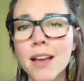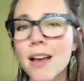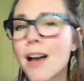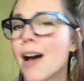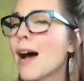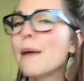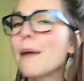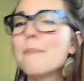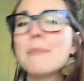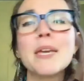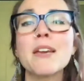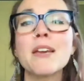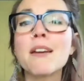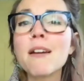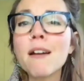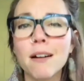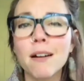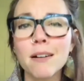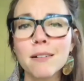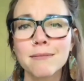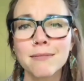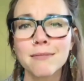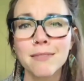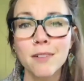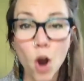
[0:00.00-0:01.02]
I'm here.
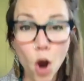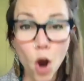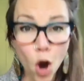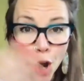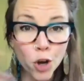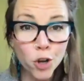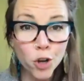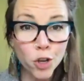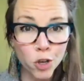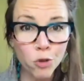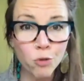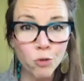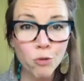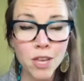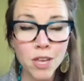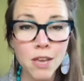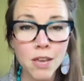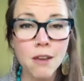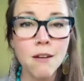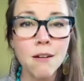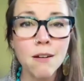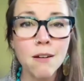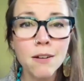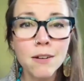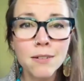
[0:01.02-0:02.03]
Are you
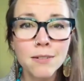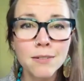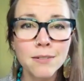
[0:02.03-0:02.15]
here?